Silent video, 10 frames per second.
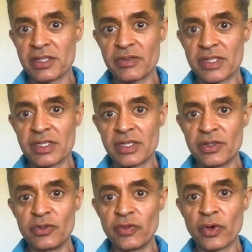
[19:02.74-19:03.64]
services
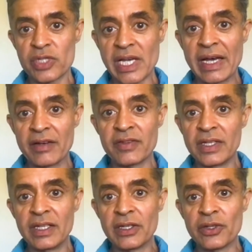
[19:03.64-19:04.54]
that you folks have,
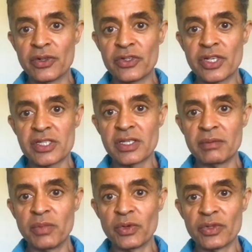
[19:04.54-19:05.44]
you're
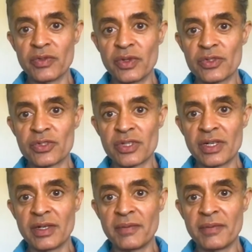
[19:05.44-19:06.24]
addressing both of those.